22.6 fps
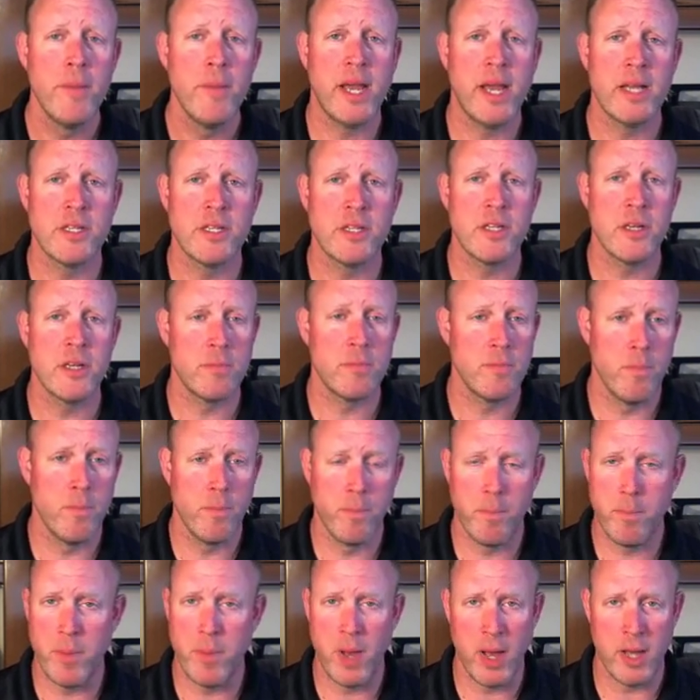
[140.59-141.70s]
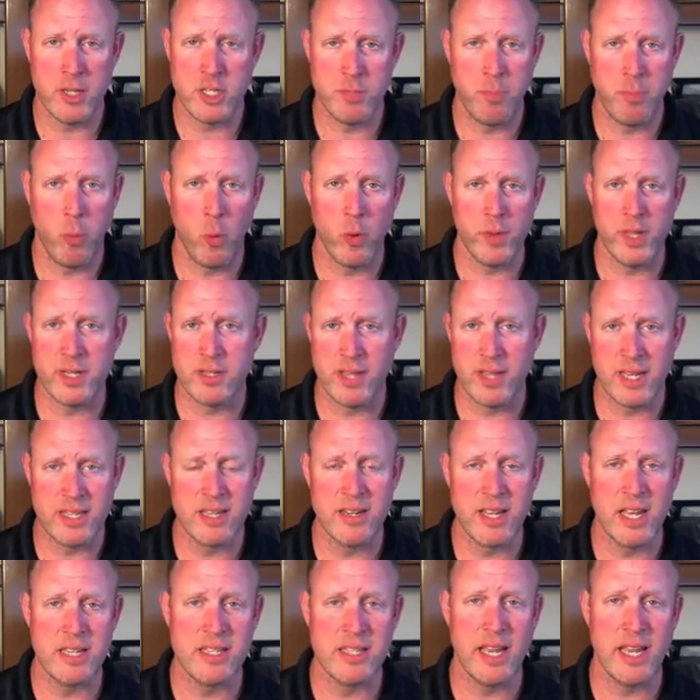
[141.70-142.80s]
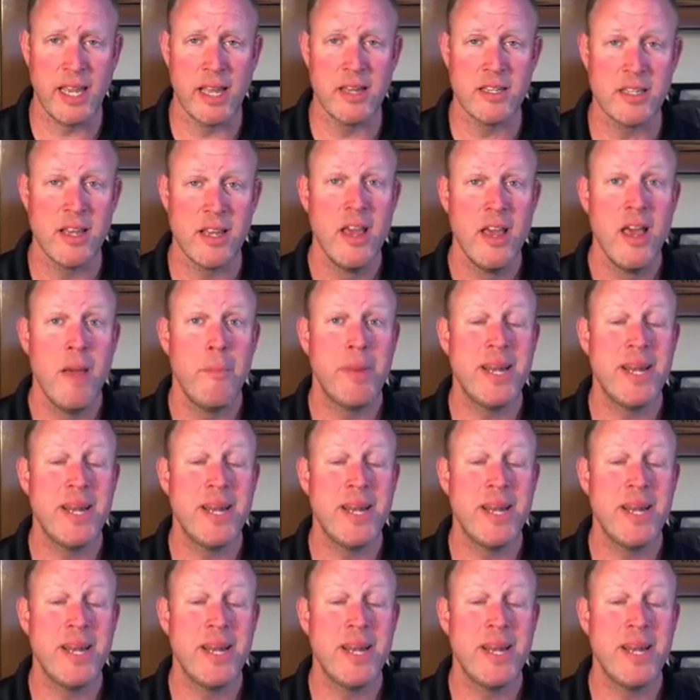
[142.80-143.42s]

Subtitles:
because it's a sport that's less than 10 seconds,